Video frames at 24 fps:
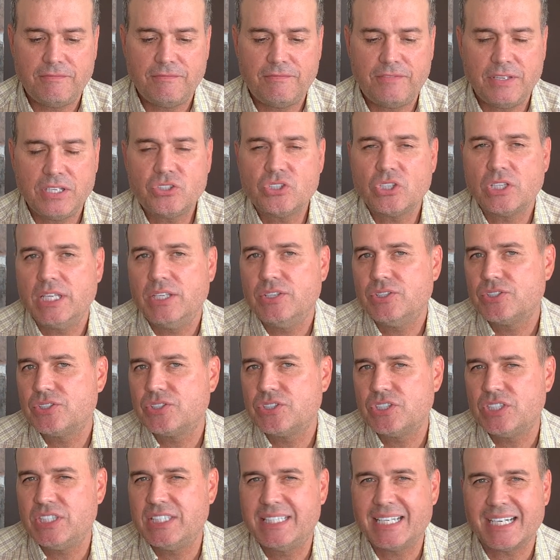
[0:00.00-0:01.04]
vigilance
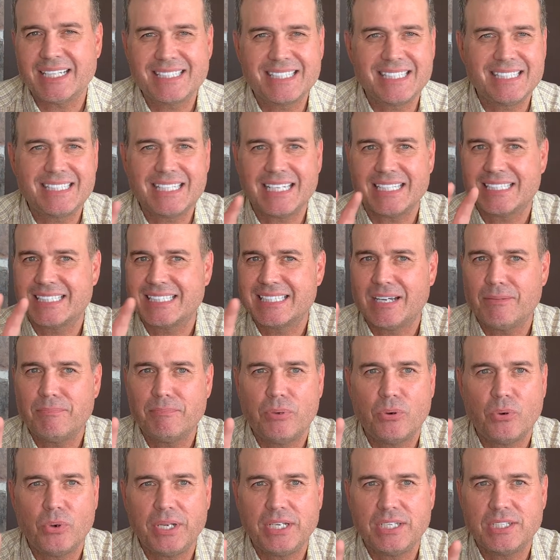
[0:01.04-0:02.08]
doesn't at some
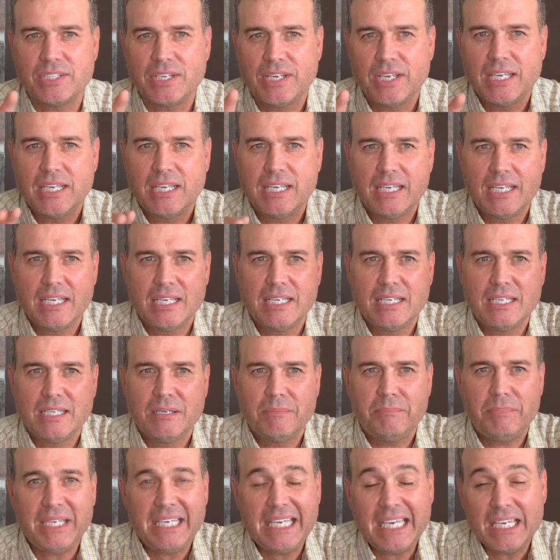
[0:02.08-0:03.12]
point
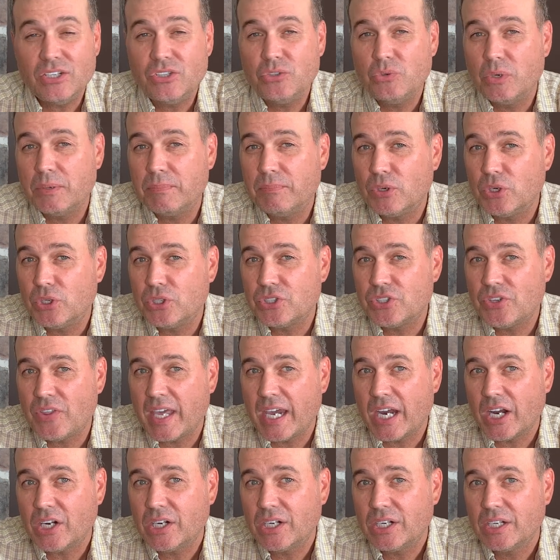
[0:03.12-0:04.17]
begin to emerge
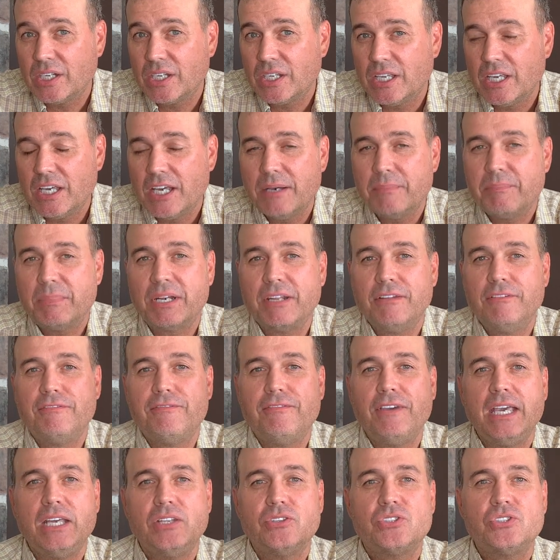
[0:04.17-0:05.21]
there, but in
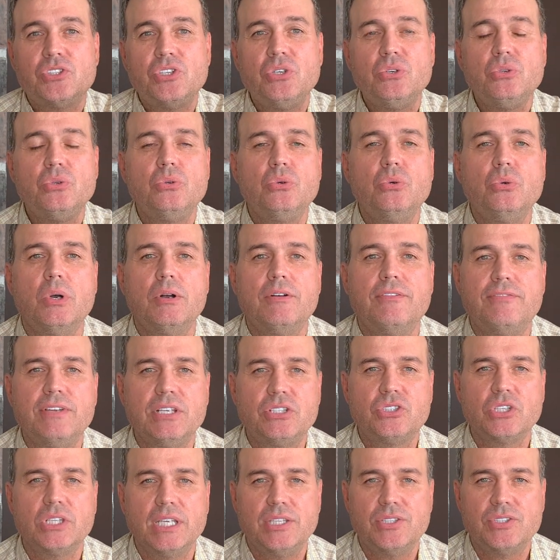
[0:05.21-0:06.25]
phase 2,
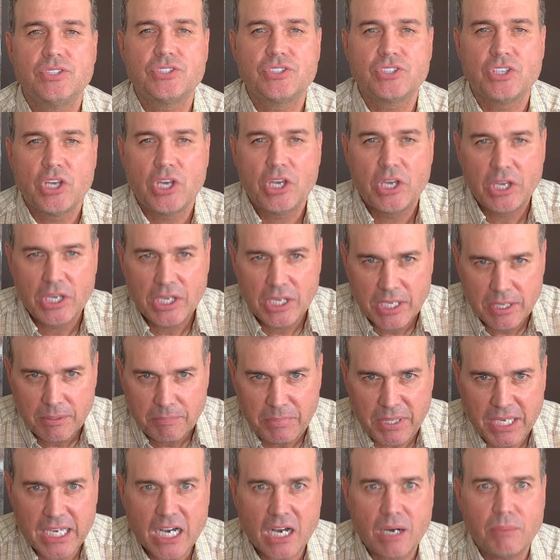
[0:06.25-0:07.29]
vigilance
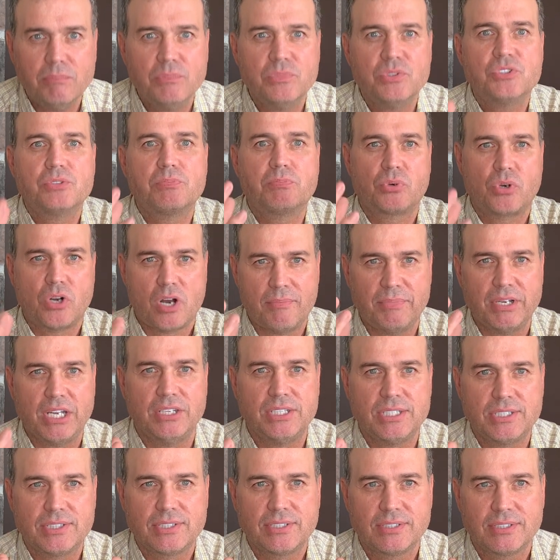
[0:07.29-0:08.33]
becomes
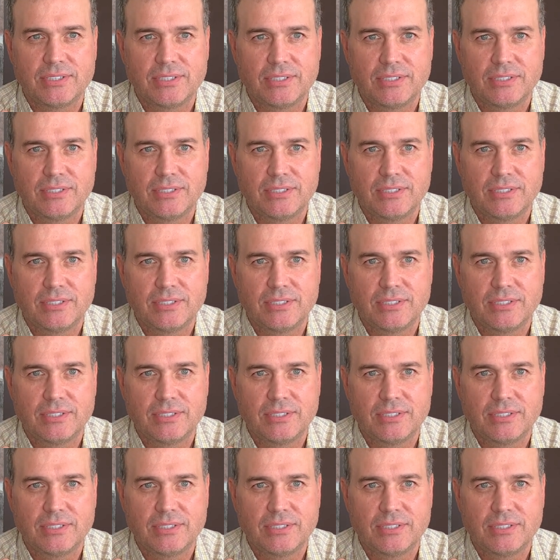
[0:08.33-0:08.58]
prominent.